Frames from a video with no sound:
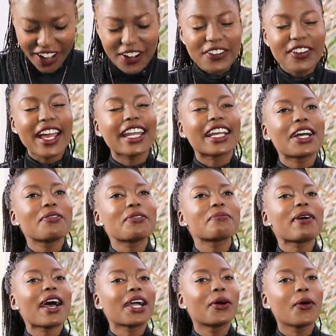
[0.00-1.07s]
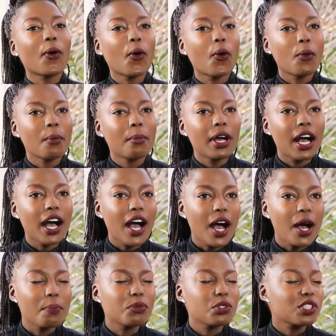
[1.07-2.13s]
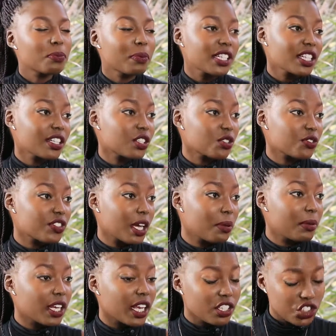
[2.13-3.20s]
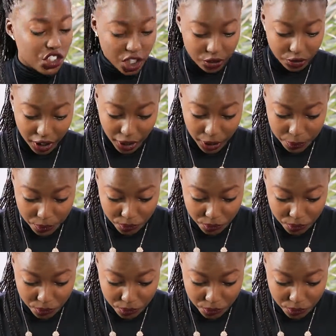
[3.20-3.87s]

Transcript: All right, coming back home, you spent a lot of time in Nigeria.